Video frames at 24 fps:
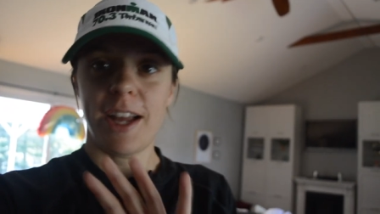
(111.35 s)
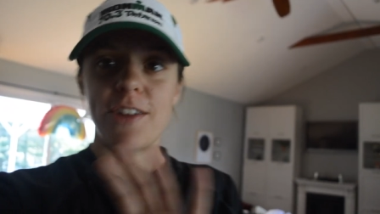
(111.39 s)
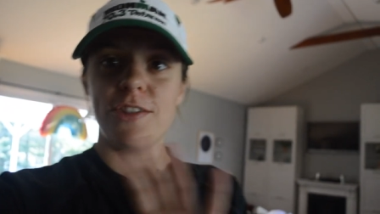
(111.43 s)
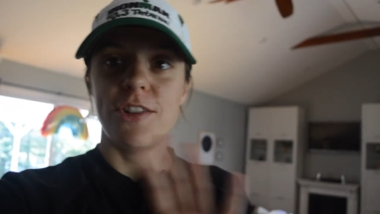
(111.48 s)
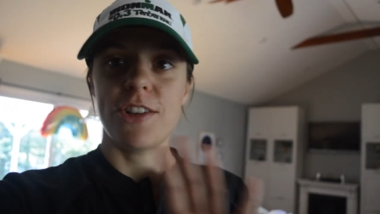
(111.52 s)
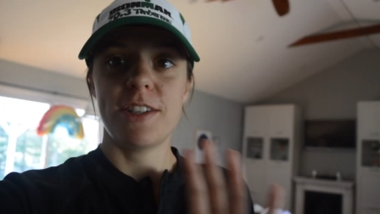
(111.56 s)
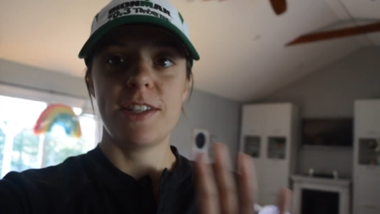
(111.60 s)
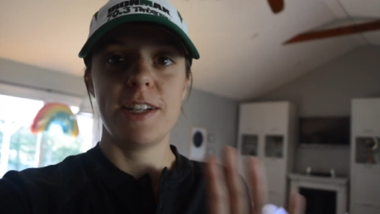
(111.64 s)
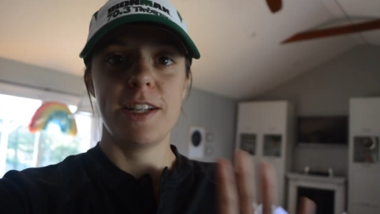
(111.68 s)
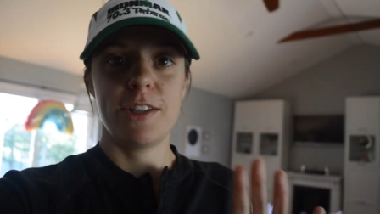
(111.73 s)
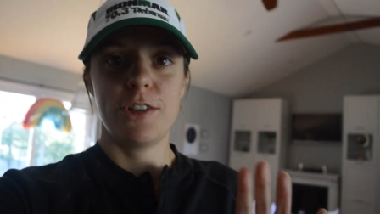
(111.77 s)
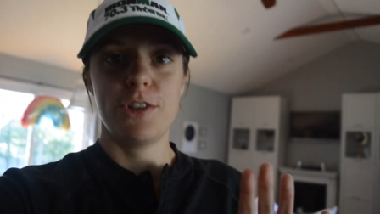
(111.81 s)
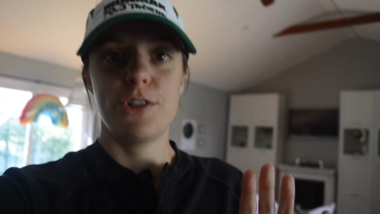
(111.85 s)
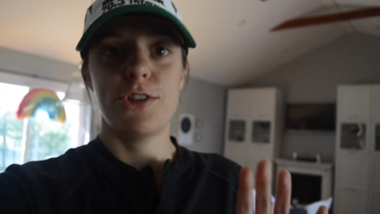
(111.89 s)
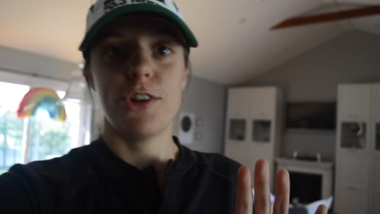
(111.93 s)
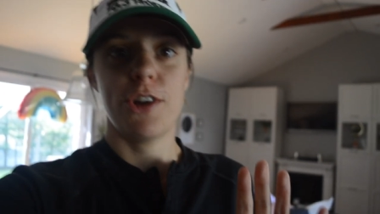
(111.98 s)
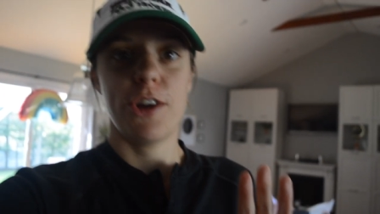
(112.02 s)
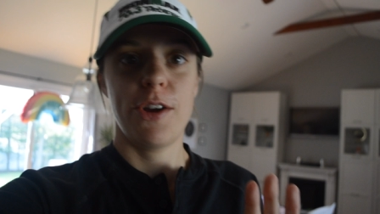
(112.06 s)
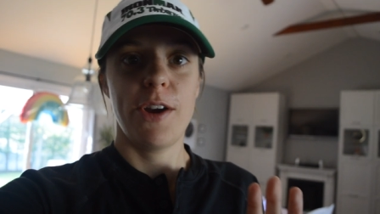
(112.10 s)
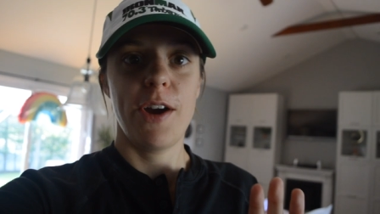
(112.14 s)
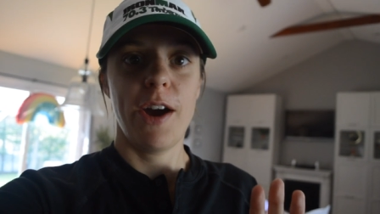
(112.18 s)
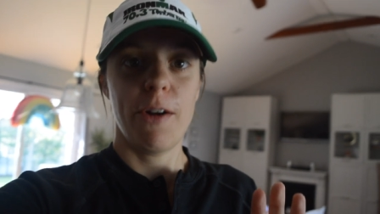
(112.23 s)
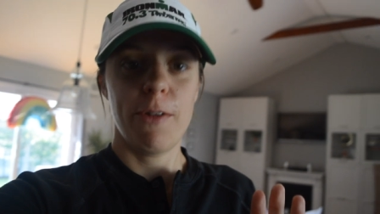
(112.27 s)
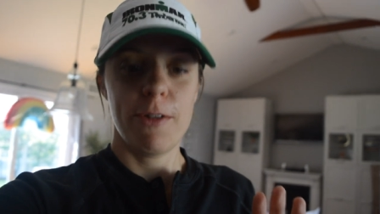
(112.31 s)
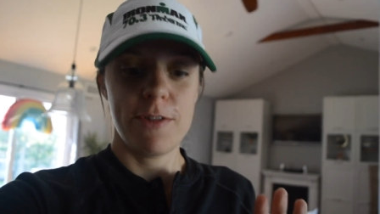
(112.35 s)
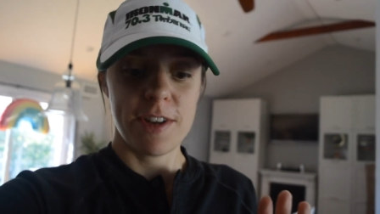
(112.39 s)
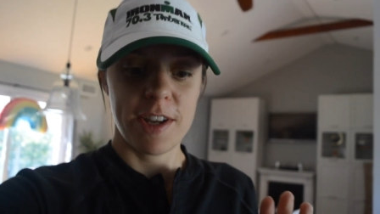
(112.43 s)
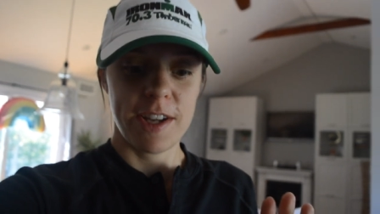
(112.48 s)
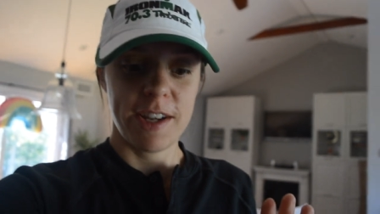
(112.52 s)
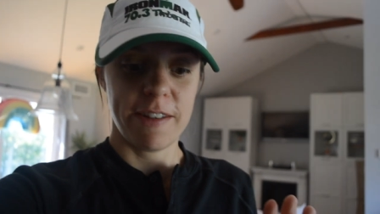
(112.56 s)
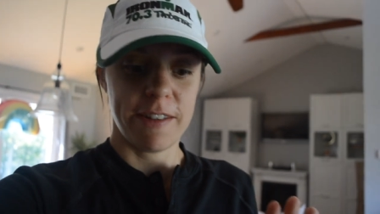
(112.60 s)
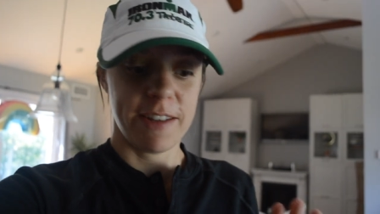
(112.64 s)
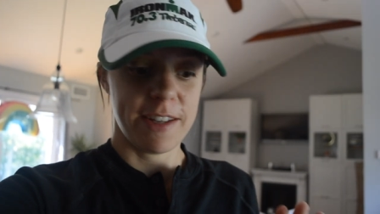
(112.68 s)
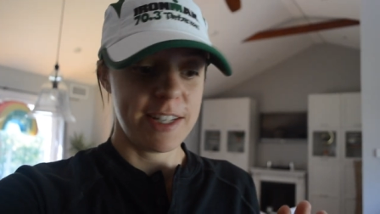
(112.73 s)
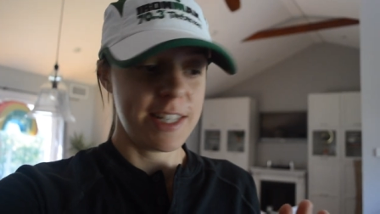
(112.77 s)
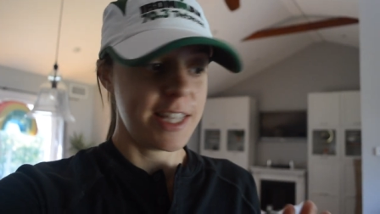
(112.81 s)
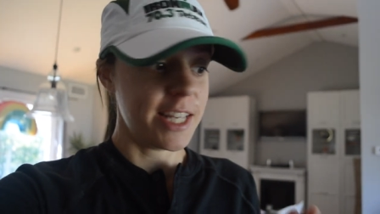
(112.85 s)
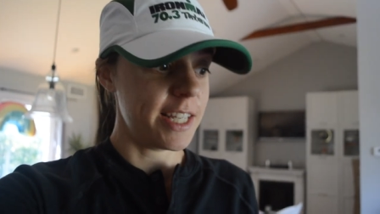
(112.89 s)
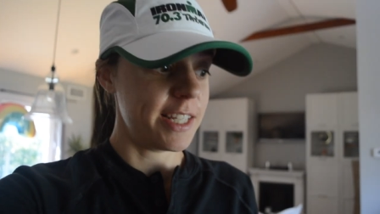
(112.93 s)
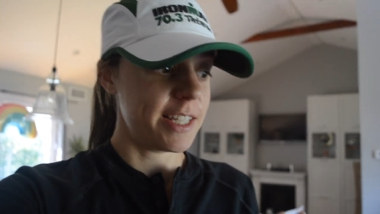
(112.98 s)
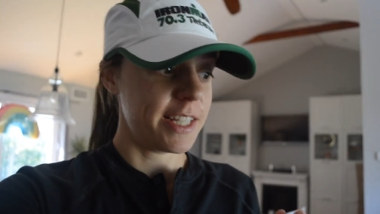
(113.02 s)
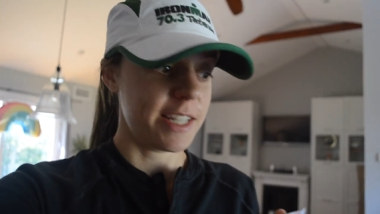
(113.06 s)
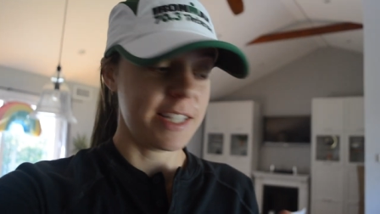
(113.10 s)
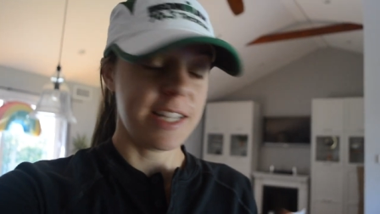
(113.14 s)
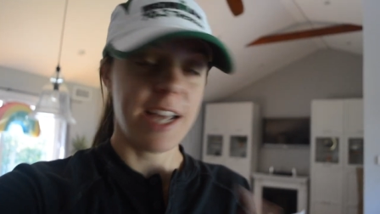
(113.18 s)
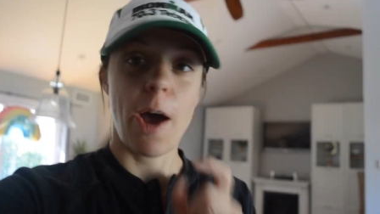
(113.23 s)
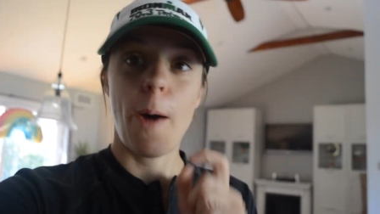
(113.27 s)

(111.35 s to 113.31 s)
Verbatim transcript: I just need to show you how ridiculous this is,